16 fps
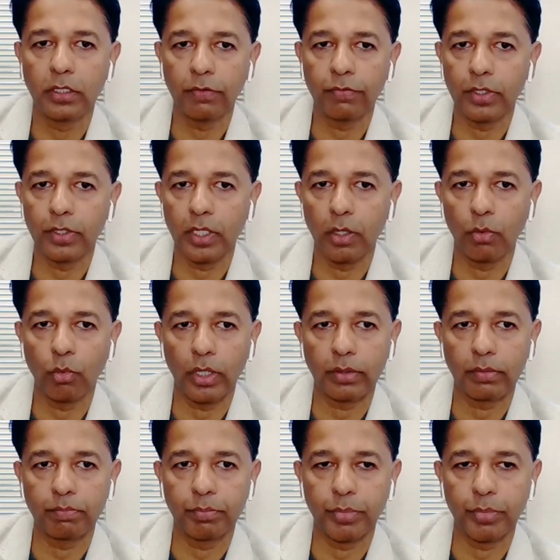different than
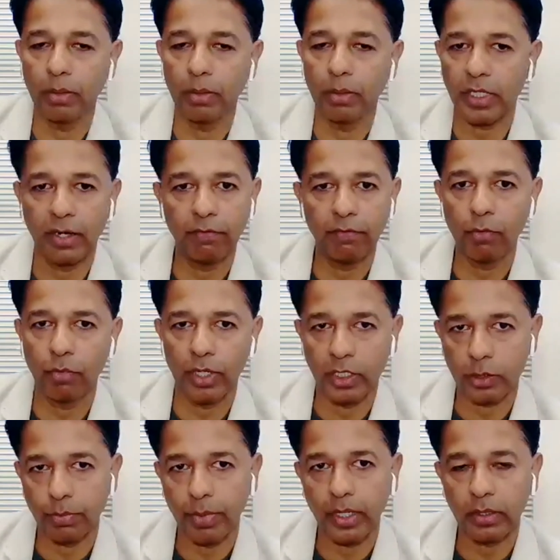what pretty much everyone
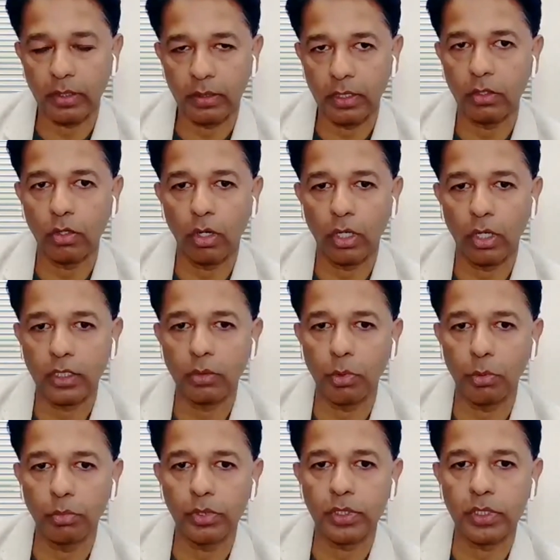expected. They thought that
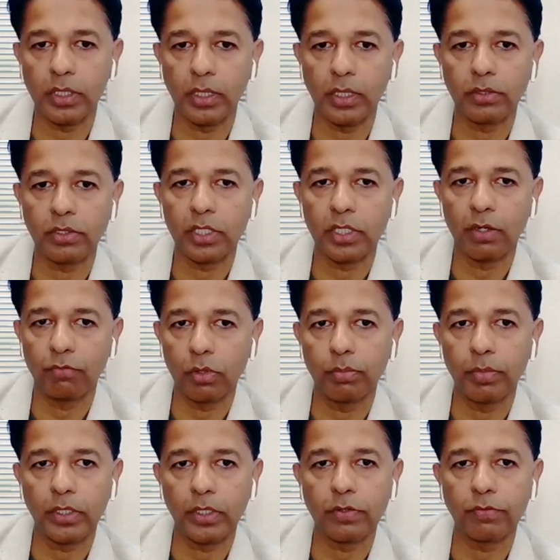we will see
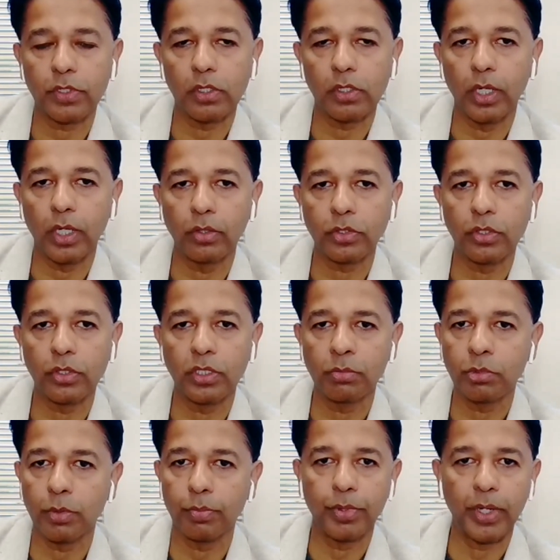several months of slowdown. So in
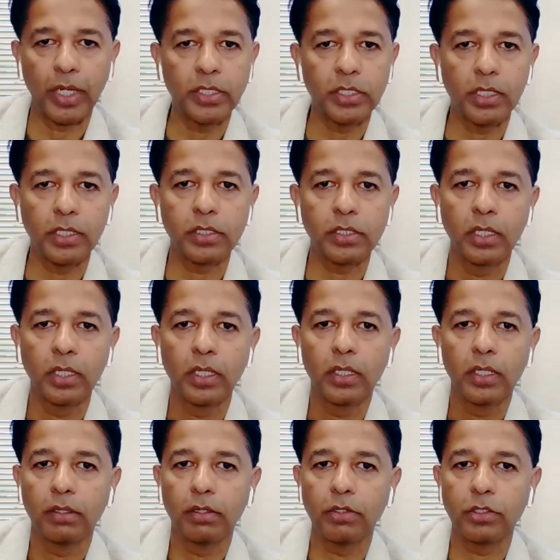terms of prices,
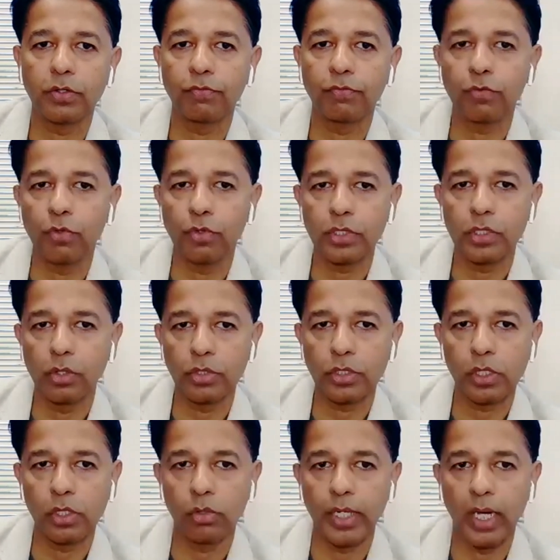there is of course no
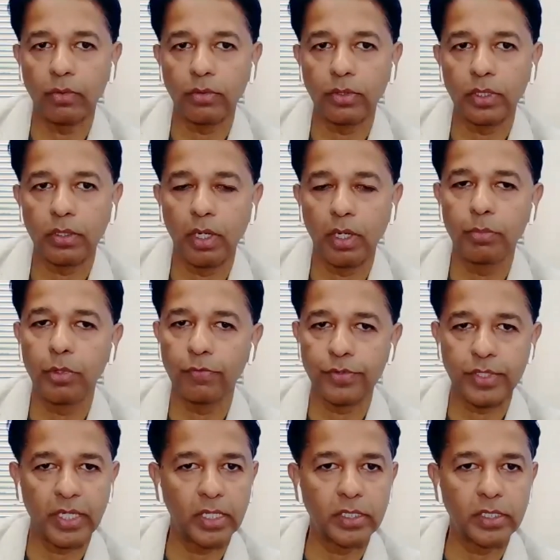slowdown. Number of
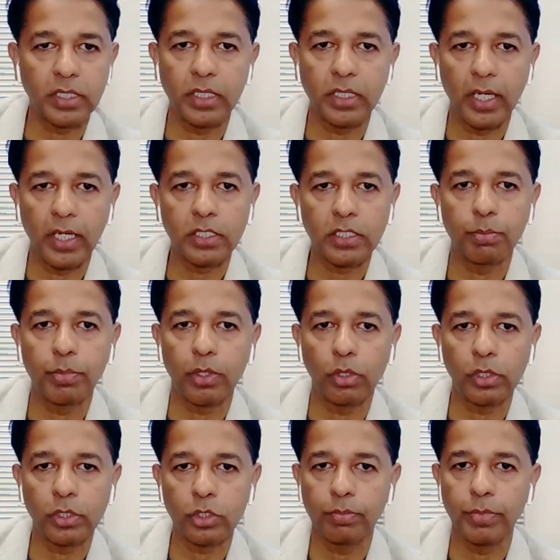sales, yes, but
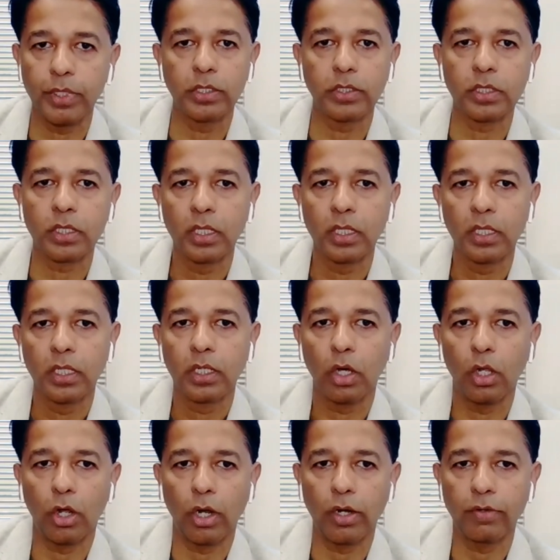also because
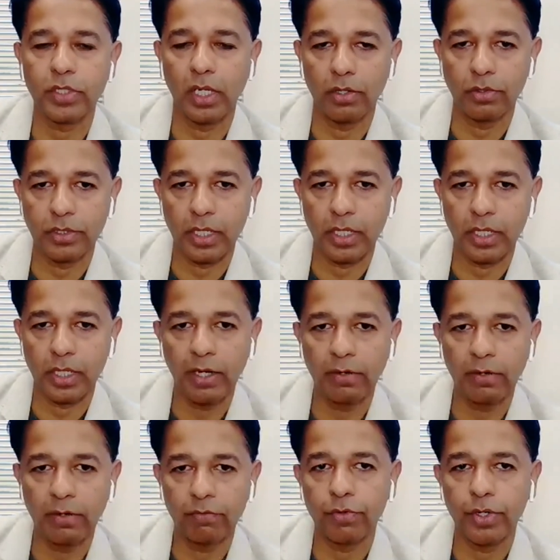a lot of sellers are
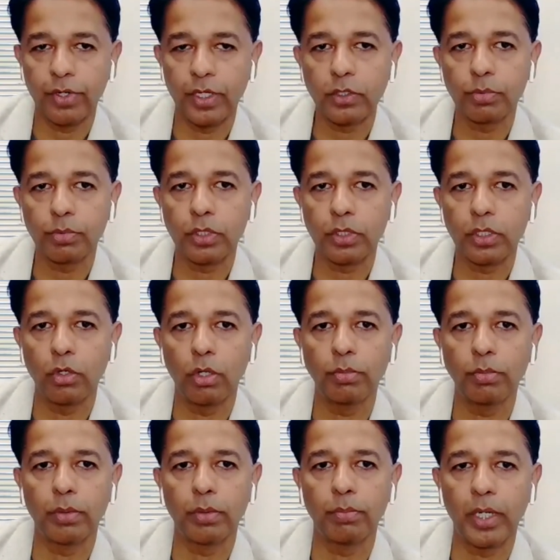kind of afraid to put the
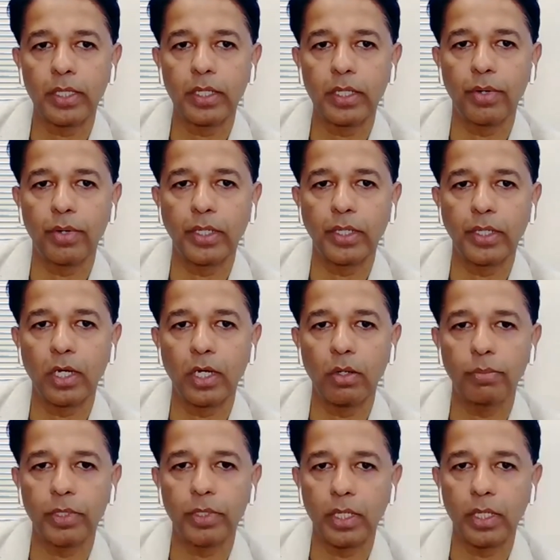home in the market right
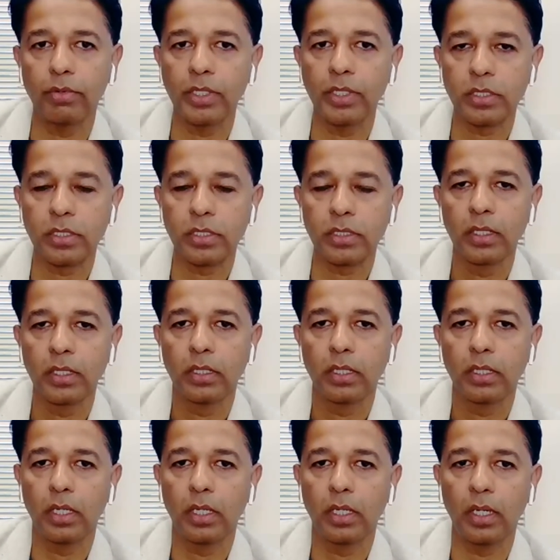now. But there is
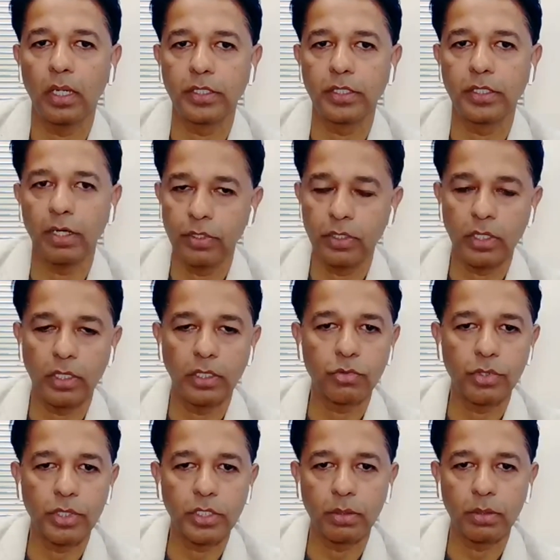a definite
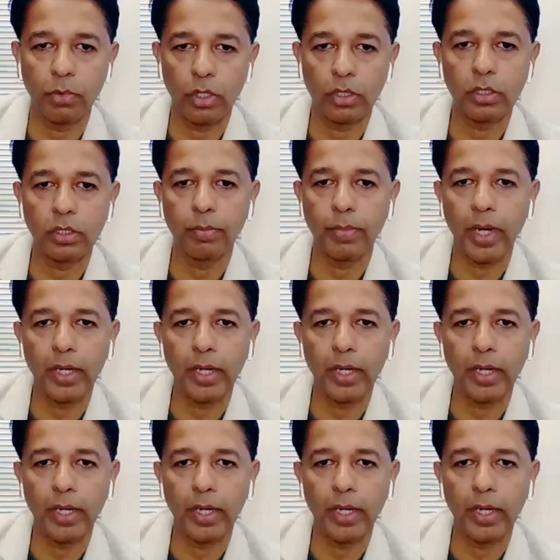interest among the